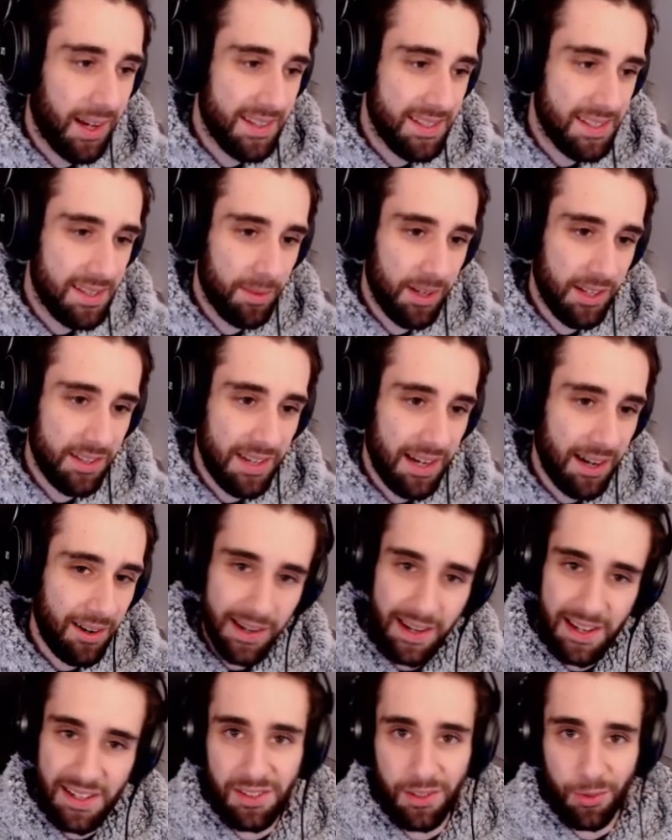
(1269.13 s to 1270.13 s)
Similar to how
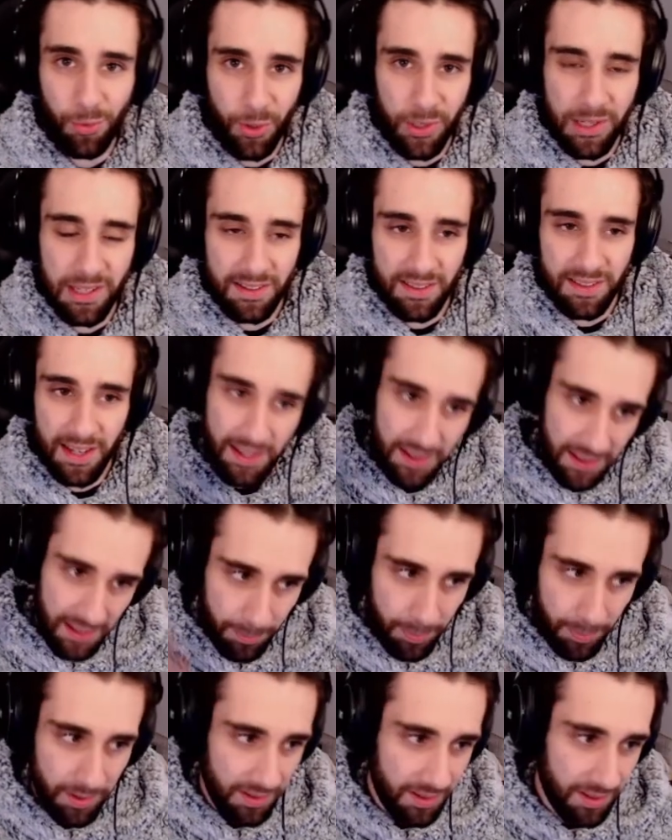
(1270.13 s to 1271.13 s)
I guess in The Walking Dead they
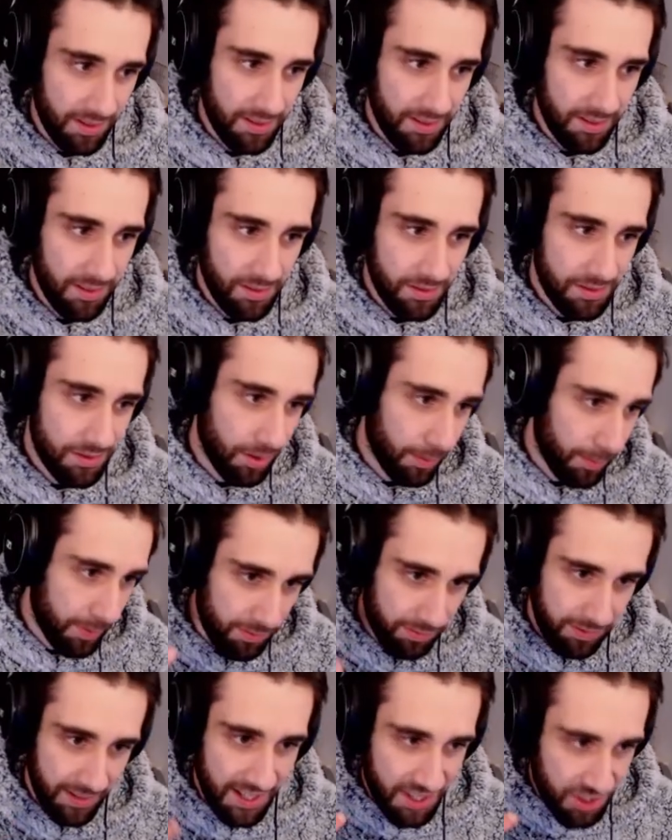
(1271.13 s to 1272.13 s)
put the zombie
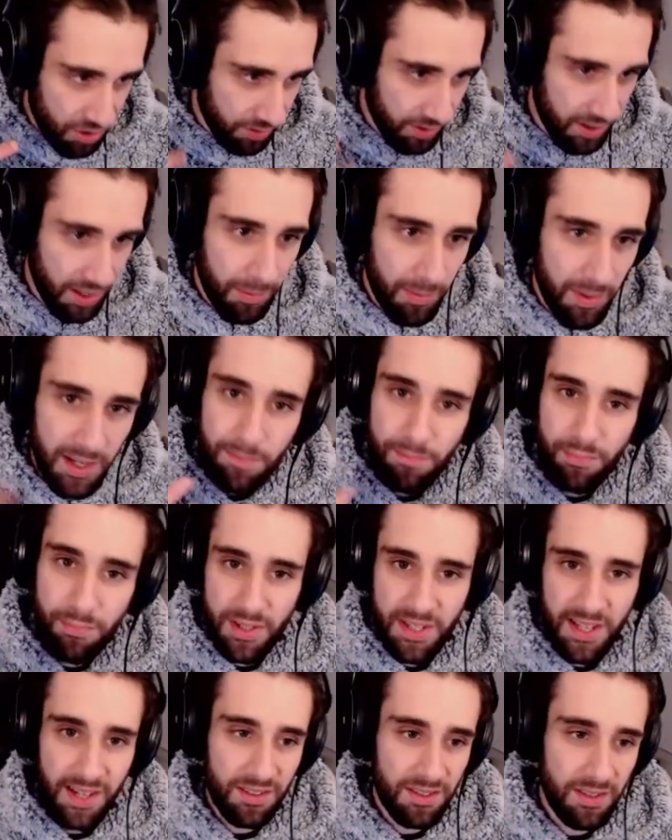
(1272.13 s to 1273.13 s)
flesh on them and it
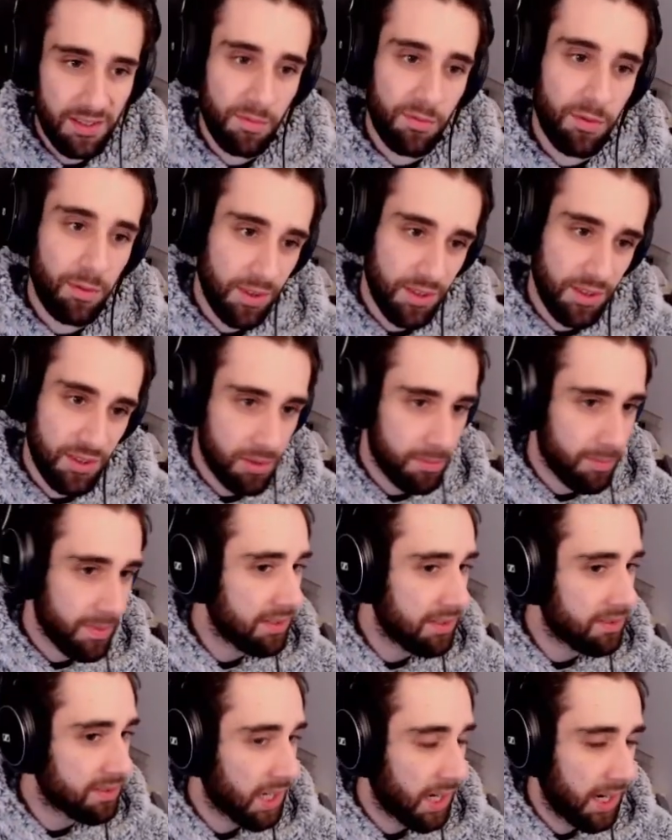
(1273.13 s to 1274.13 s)
protects them from the
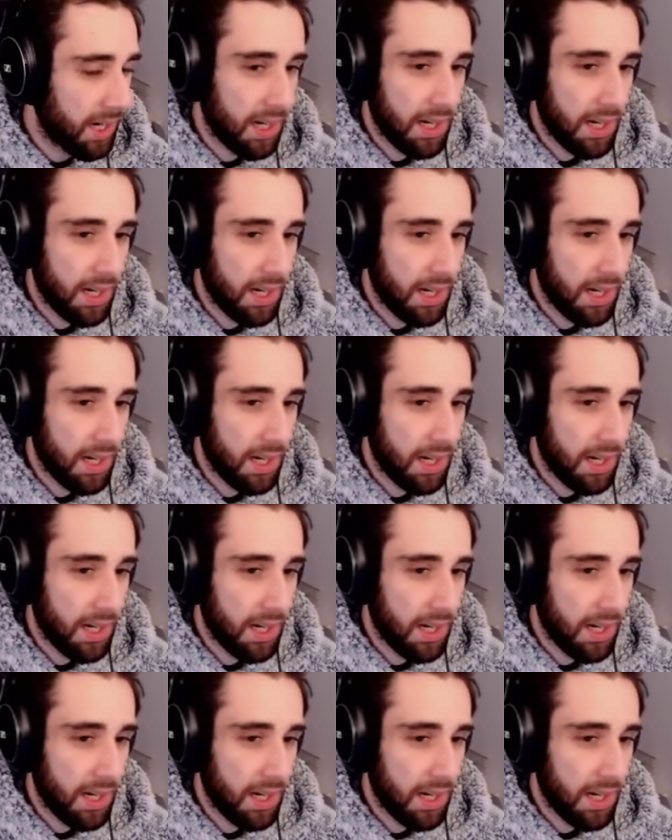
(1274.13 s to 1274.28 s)
zombies.